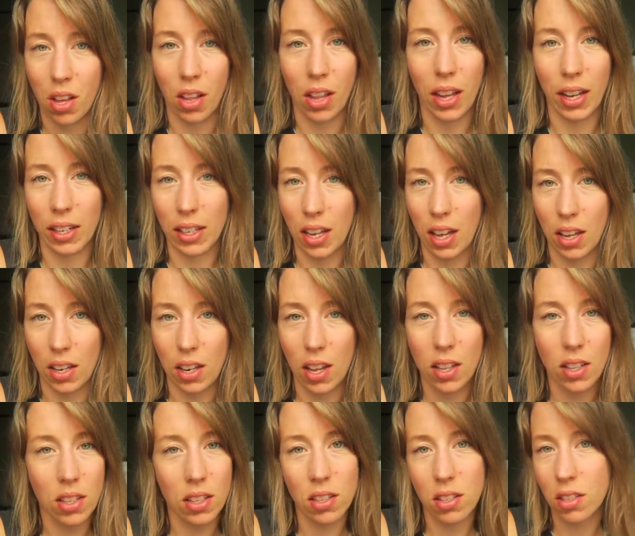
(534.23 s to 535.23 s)
like that.
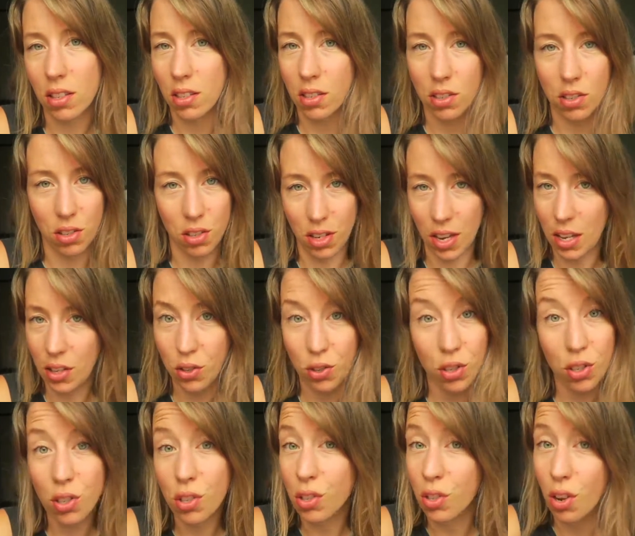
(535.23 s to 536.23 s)
That's
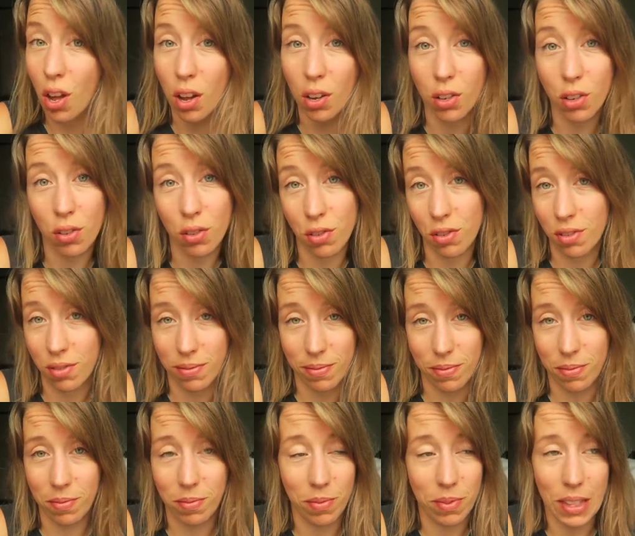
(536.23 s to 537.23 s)
just
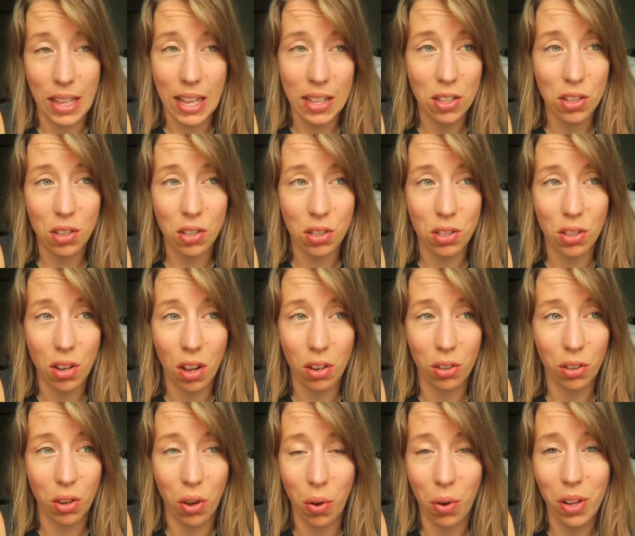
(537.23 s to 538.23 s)

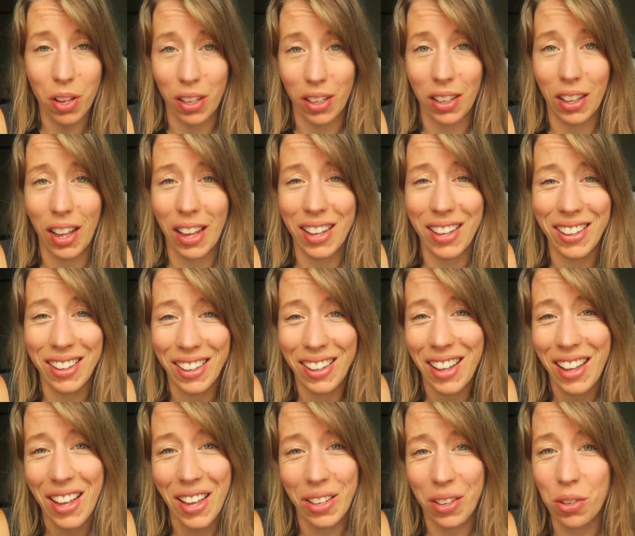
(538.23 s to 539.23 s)
not going. Like,
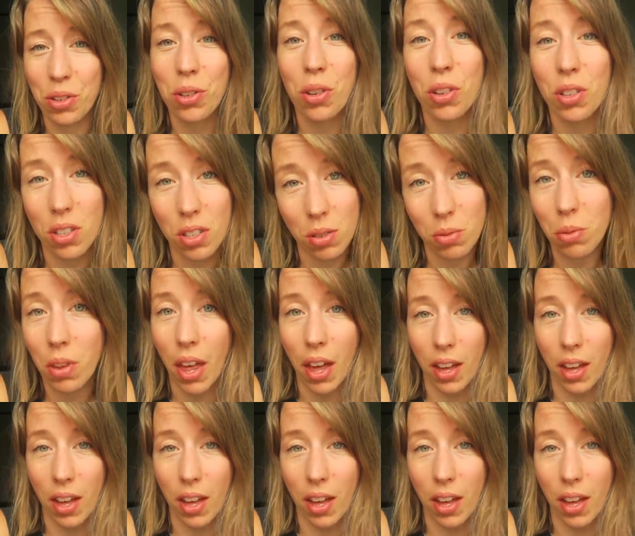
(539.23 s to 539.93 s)
you shouldn't do